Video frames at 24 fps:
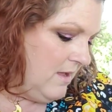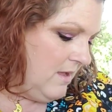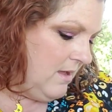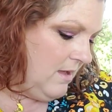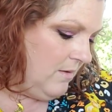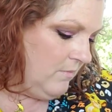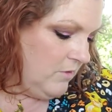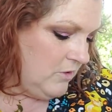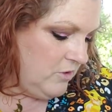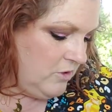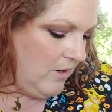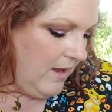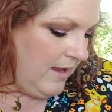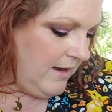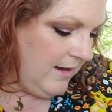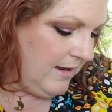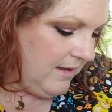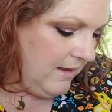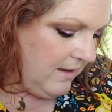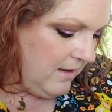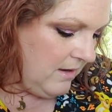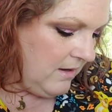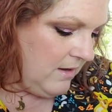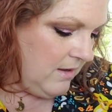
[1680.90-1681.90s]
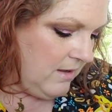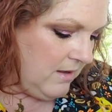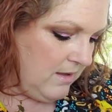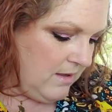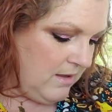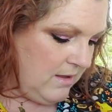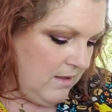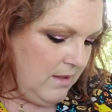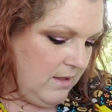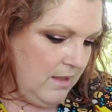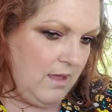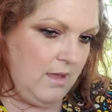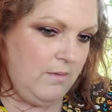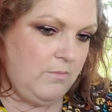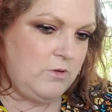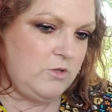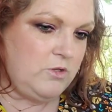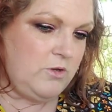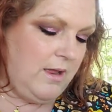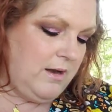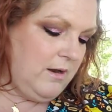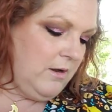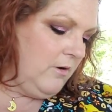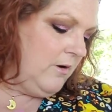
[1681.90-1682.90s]
I'm going to try to I'm gonna
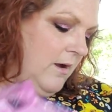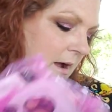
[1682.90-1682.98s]
try to